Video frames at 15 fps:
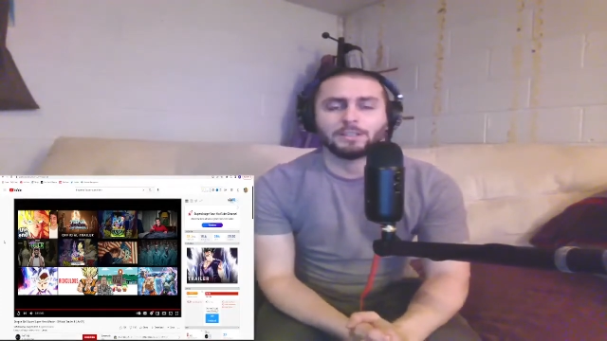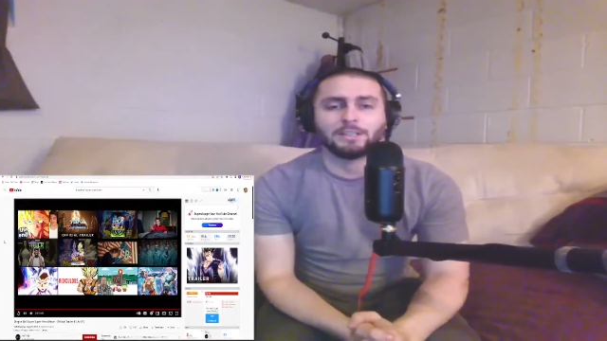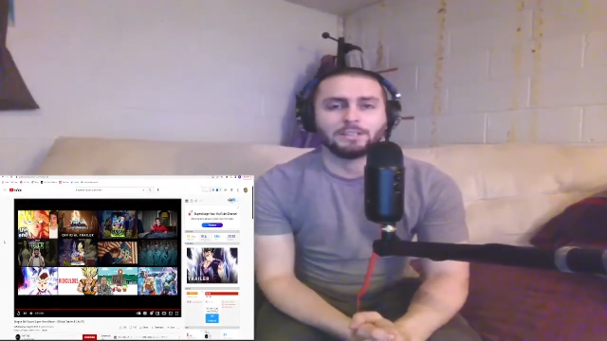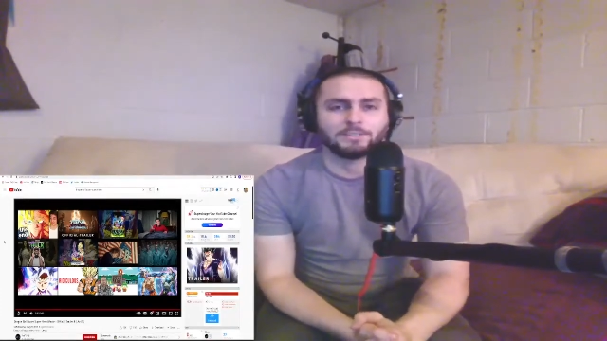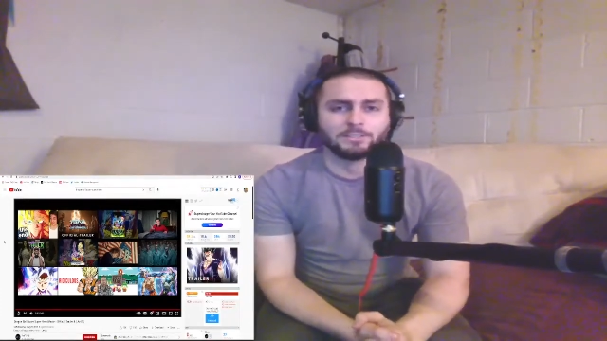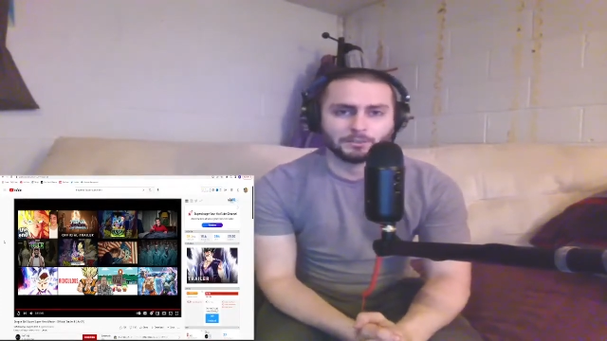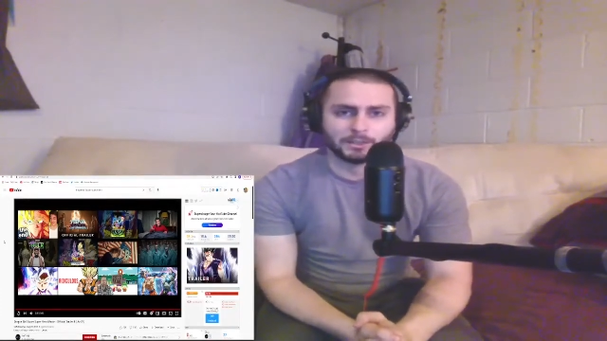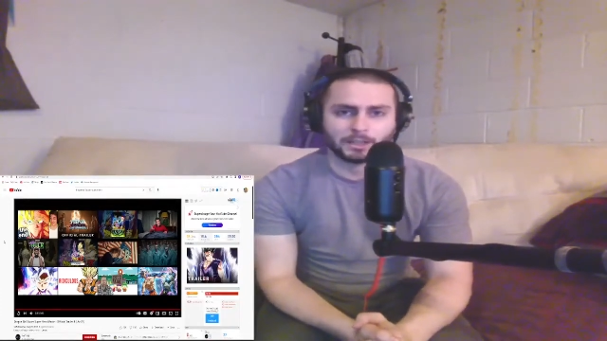And
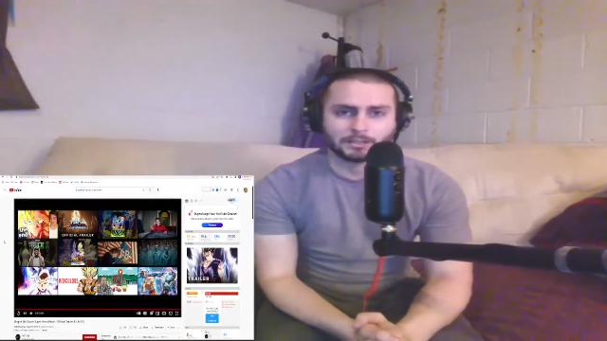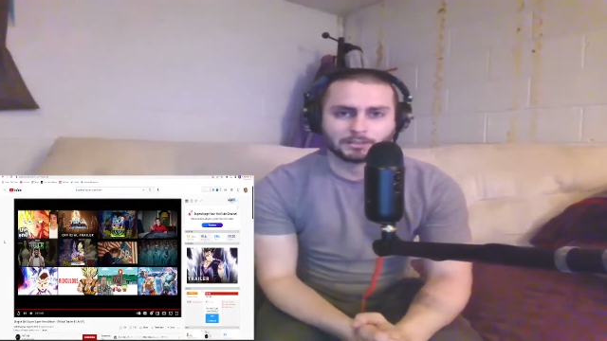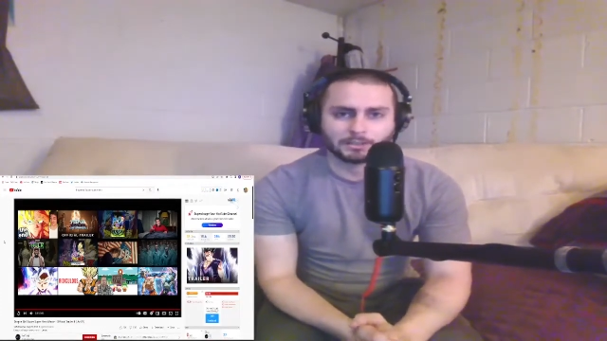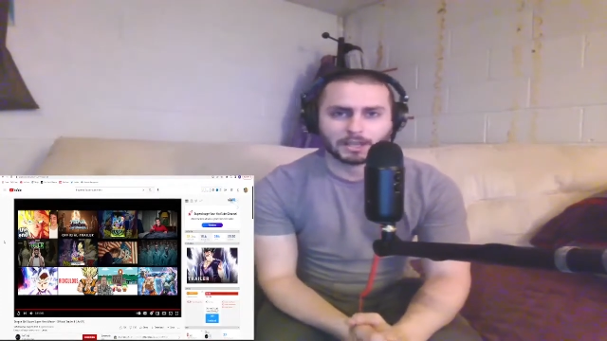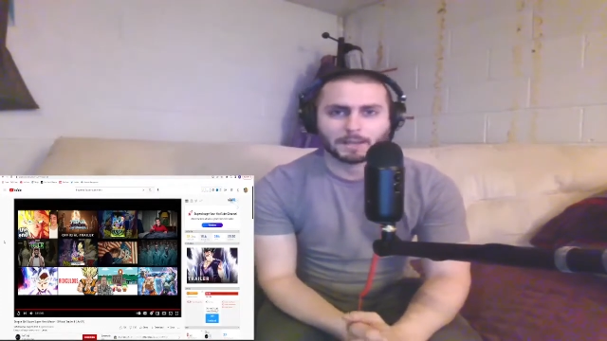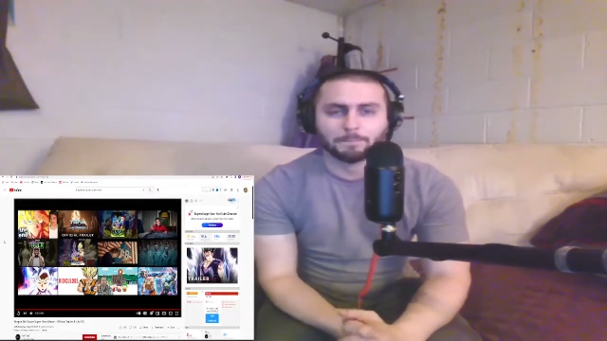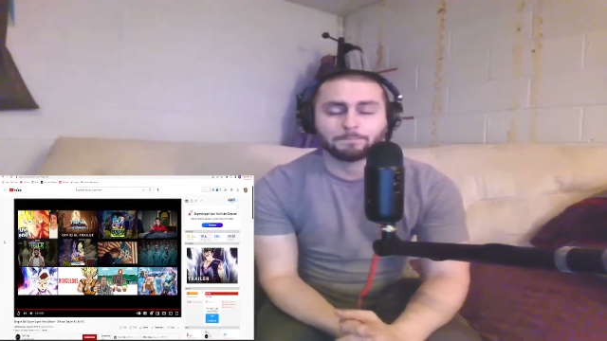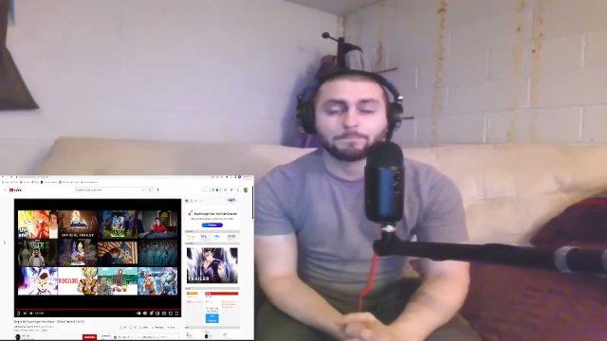until next
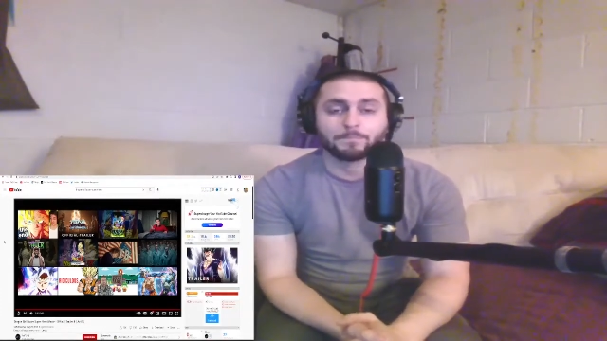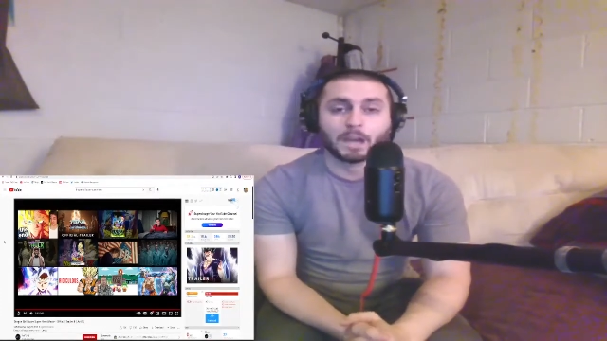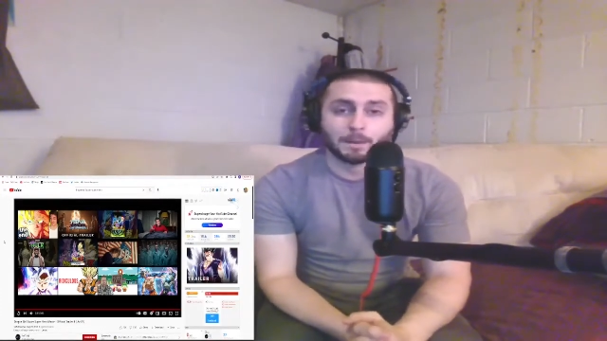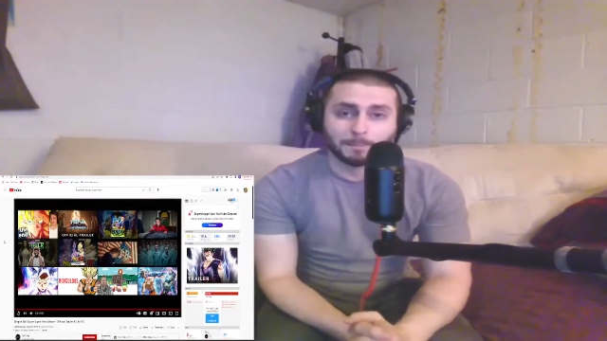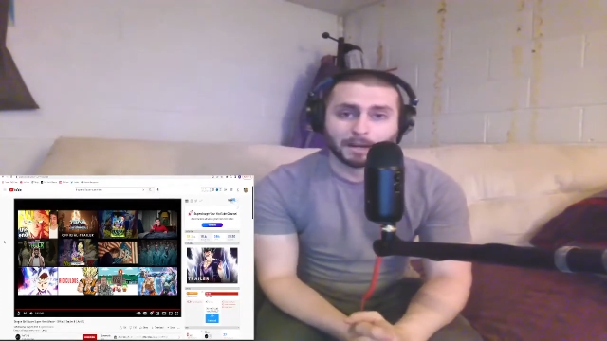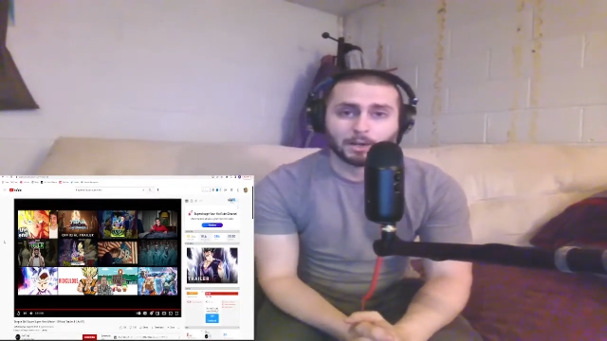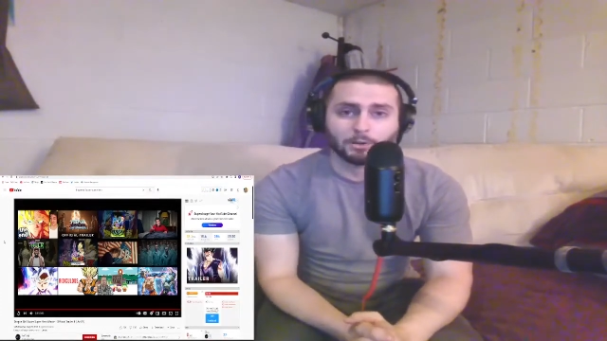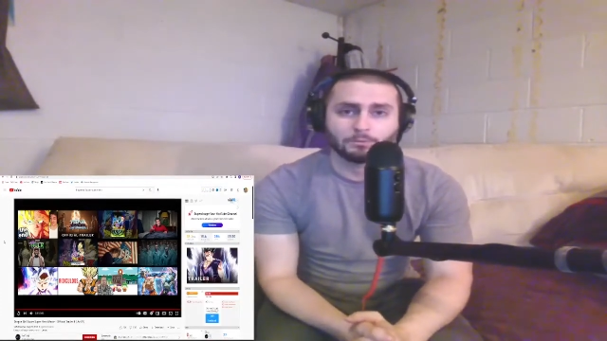time,
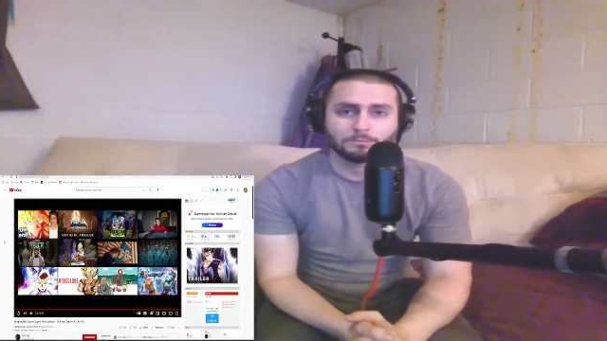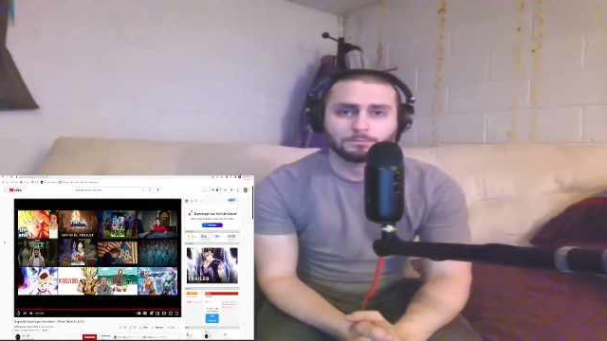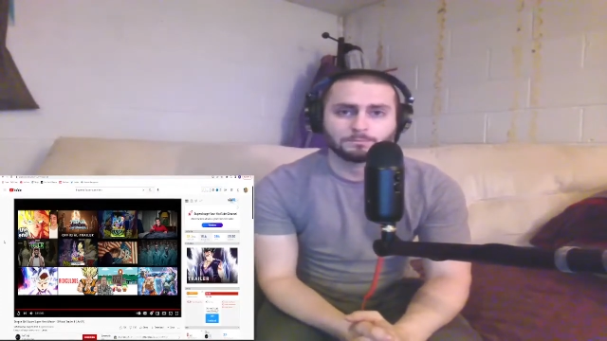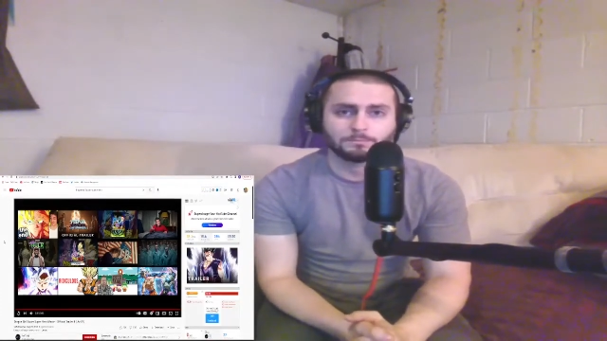I'm out.